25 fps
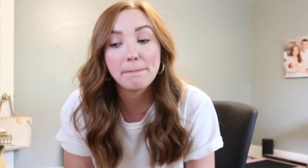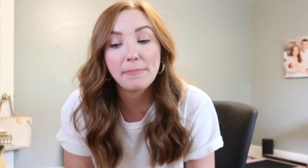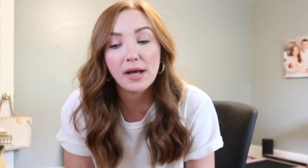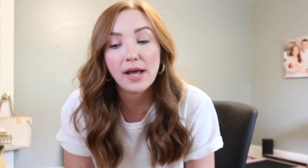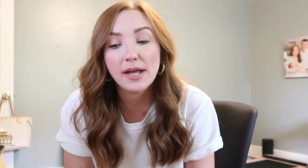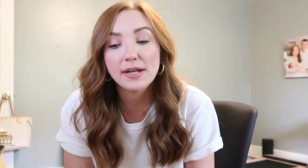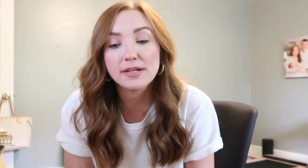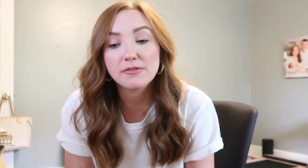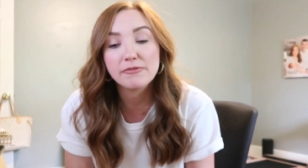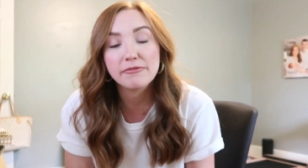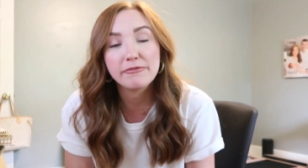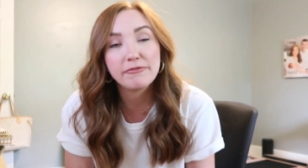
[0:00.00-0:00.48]

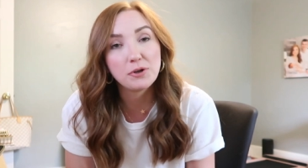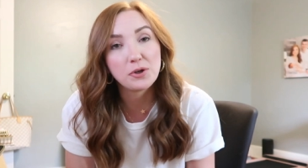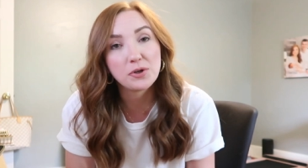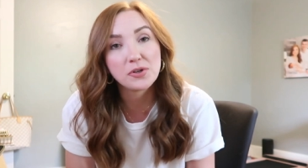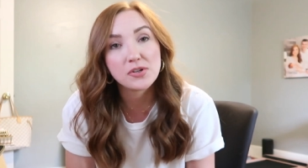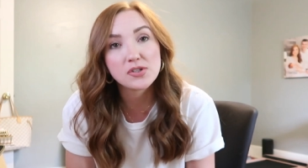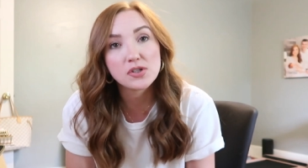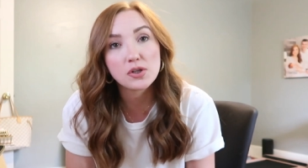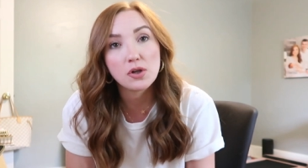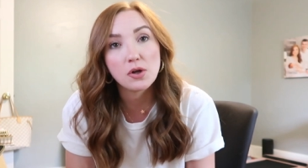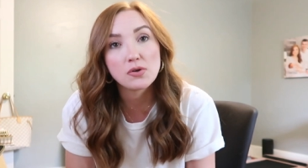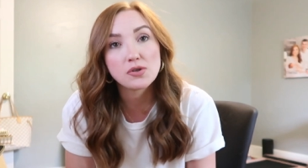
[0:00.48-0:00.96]
But full
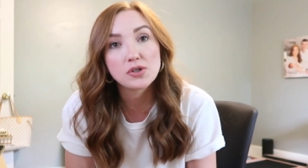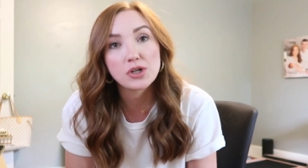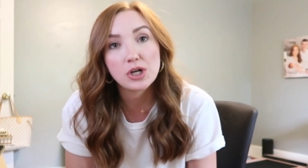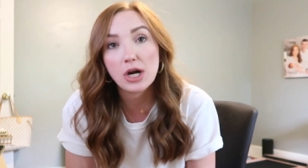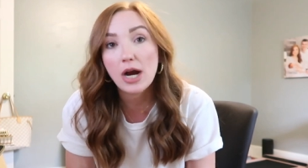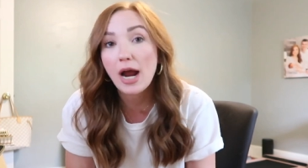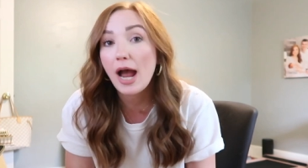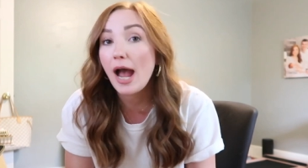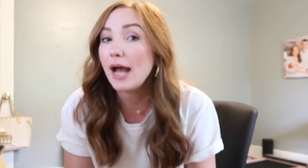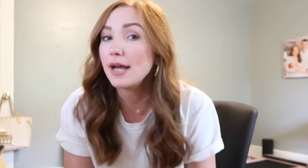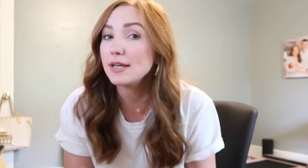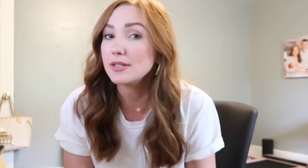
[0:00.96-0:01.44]

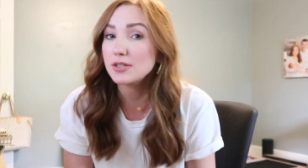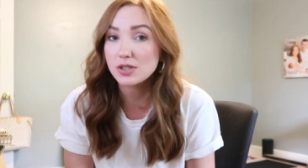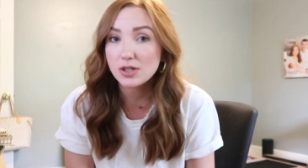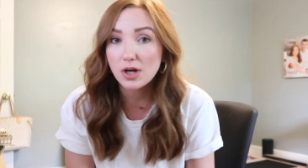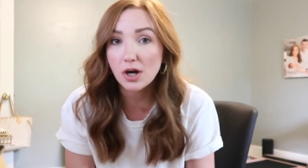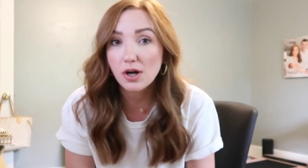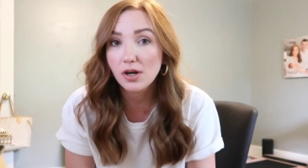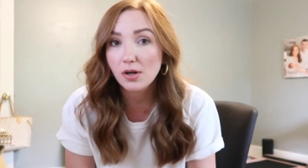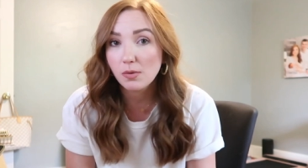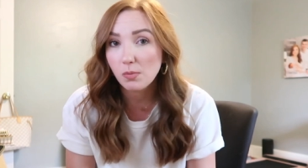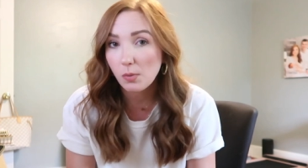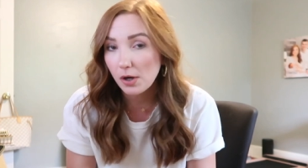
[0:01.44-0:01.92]
disclosure, I
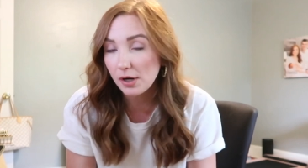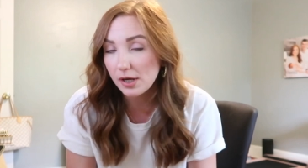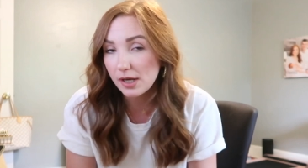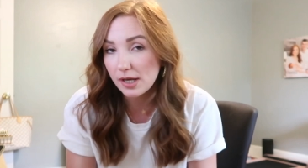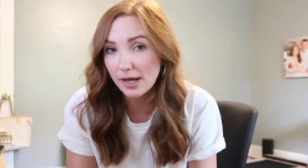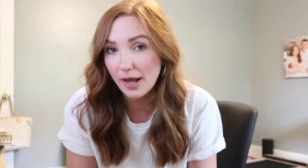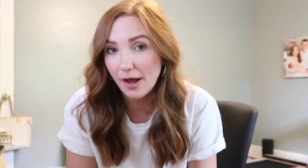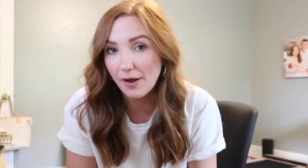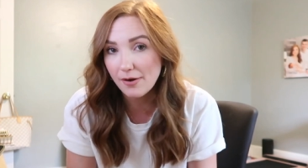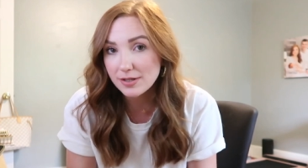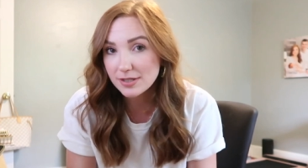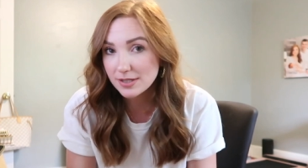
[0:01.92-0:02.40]
started
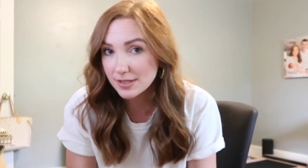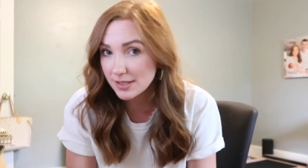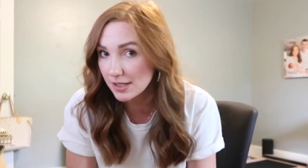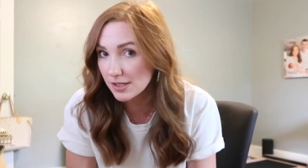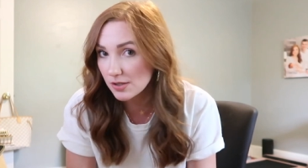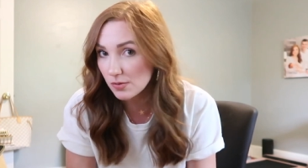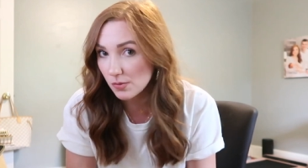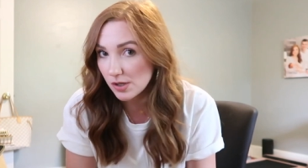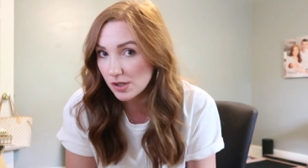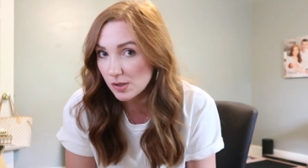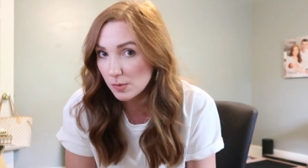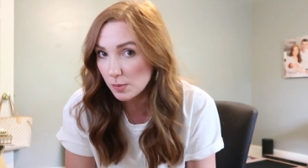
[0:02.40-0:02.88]
working out at
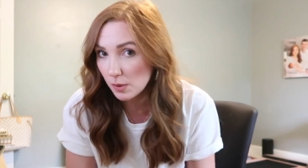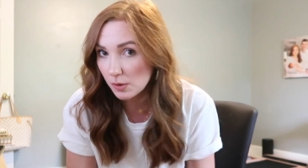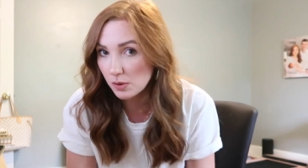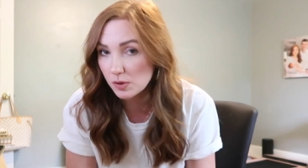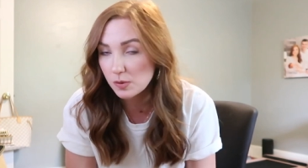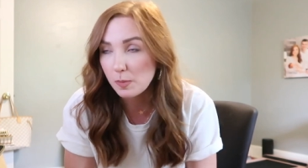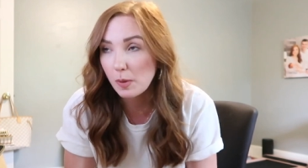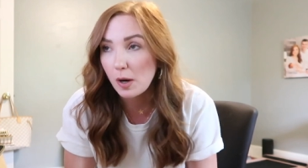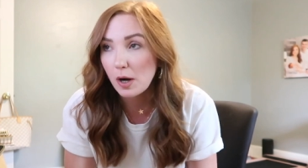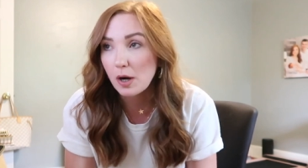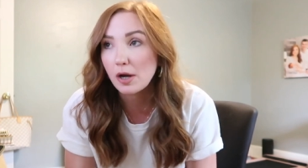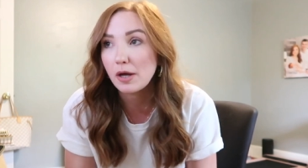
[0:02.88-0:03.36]
six weeks
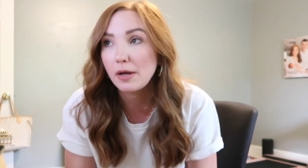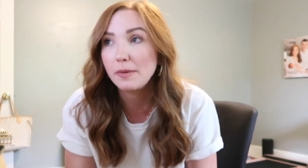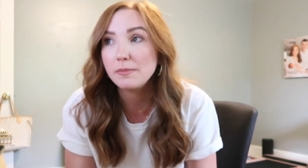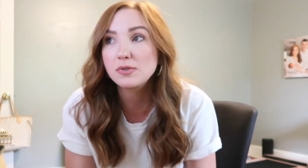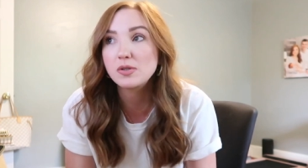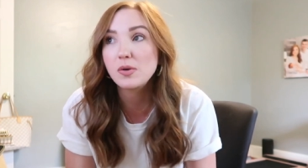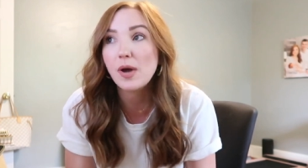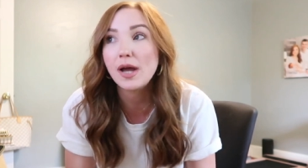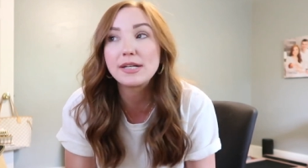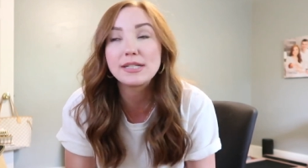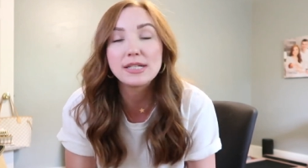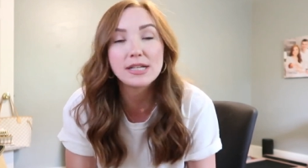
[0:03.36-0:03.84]
postpartum,
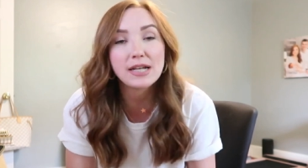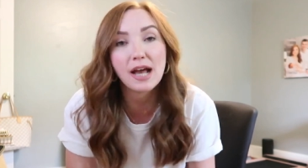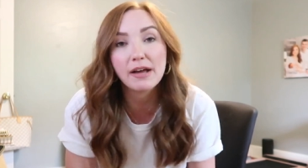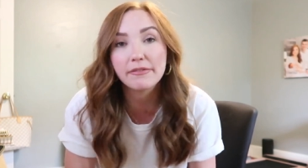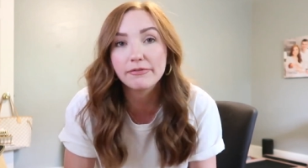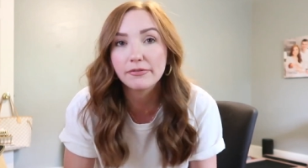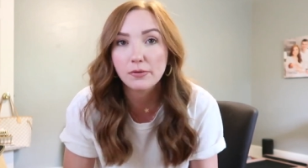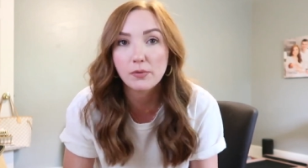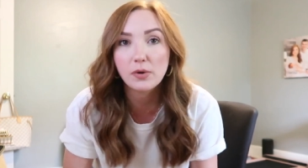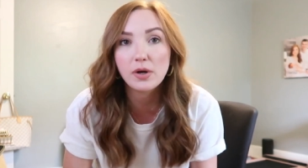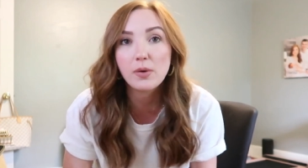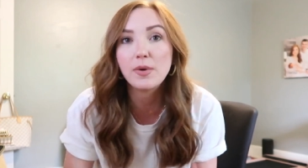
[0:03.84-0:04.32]
so I did
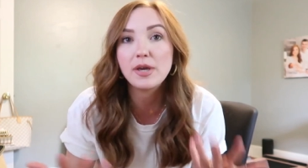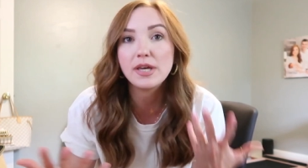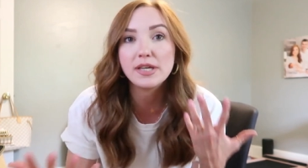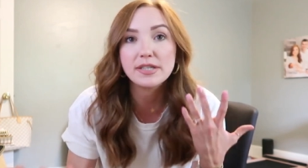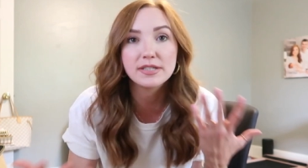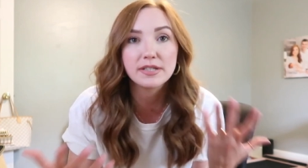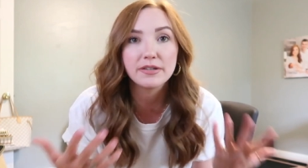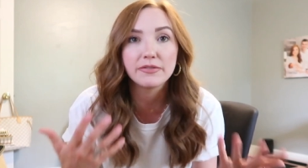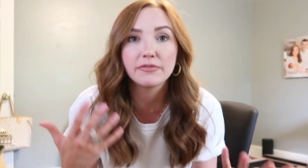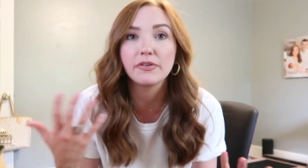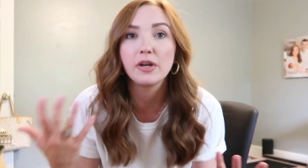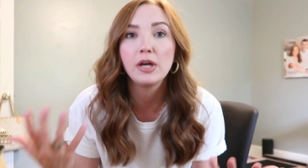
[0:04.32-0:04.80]
have three
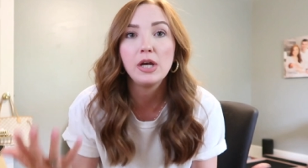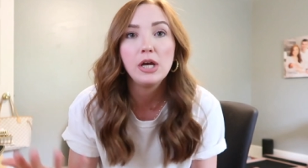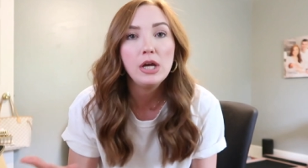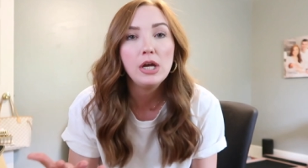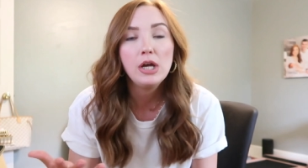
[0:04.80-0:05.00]
weeks of,